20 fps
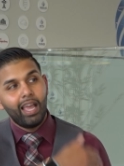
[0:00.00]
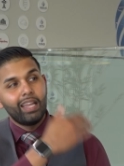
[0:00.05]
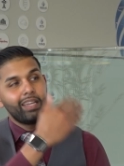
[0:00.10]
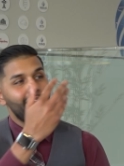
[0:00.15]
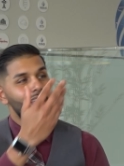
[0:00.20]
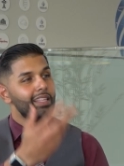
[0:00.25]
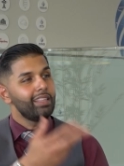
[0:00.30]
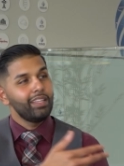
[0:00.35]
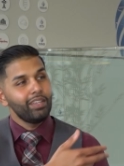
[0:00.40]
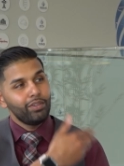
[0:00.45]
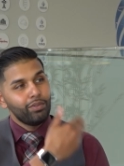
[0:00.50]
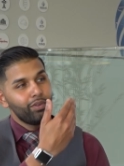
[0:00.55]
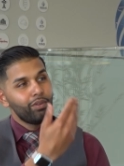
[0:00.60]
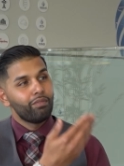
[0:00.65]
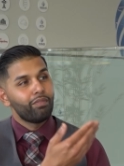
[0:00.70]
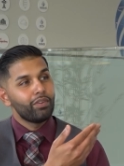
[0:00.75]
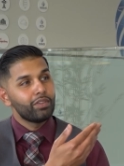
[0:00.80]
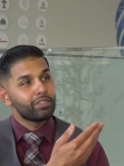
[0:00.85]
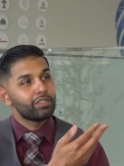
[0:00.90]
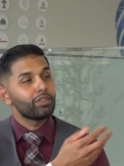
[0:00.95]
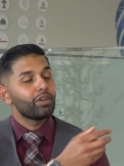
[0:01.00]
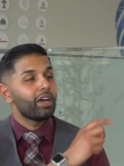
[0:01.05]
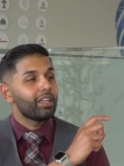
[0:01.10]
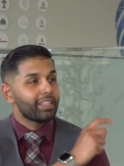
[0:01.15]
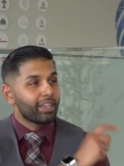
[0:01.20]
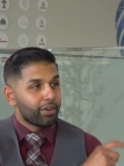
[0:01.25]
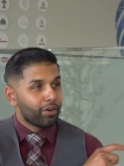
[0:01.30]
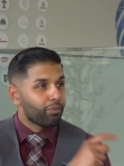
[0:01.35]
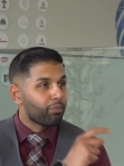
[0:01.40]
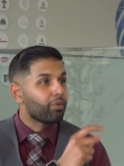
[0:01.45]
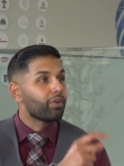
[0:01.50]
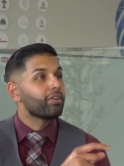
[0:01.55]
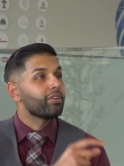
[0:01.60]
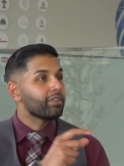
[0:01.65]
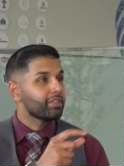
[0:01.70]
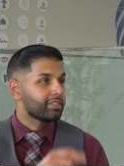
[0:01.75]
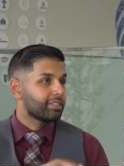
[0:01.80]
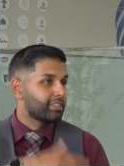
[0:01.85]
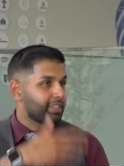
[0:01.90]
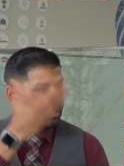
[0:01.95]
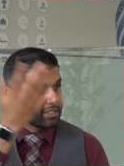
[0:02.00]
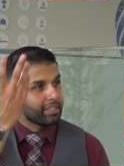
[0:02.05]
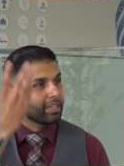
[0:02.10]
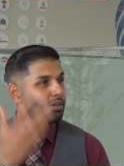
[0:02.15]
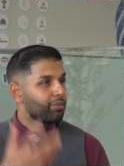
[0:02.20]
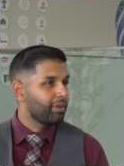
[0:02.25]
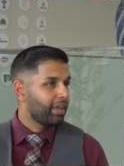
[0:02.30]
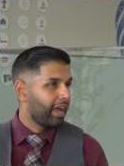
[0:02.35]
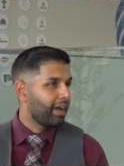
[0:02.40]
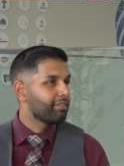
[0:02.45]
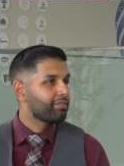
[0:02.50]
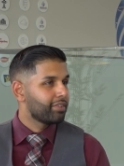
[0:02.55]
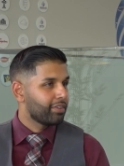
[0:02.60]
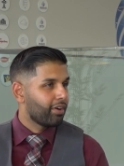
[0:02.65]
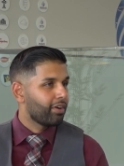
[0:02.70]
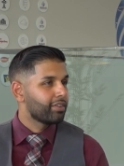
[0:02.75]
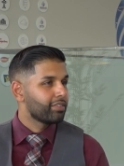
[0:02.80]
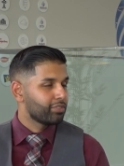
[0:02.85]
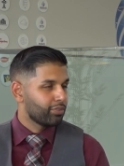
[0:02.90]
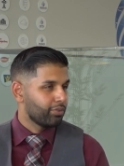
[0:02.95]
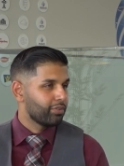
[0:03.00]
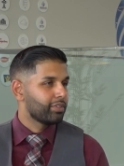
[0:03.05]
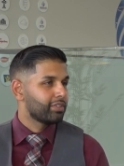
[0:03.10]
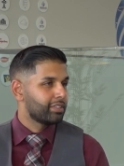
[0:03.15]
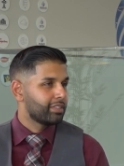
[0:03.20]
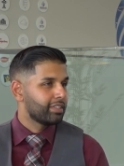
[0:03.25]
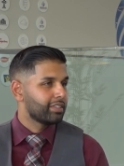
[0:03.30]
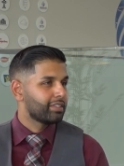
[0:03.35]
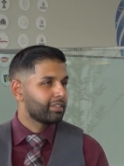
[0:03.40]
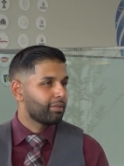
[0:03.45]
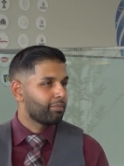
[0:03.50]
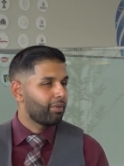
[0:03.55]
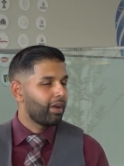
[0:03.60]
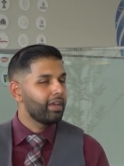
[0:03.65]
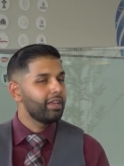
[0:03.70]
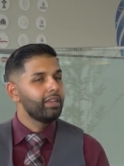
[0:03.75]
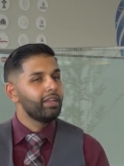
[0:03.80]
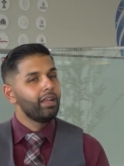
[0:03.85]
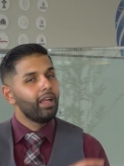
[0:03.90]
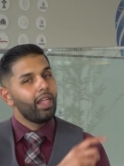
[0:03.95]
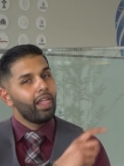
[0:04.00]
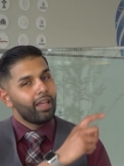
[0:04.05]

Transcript: And in the universe, there are worlds, just like we have in our solar system, okay. right?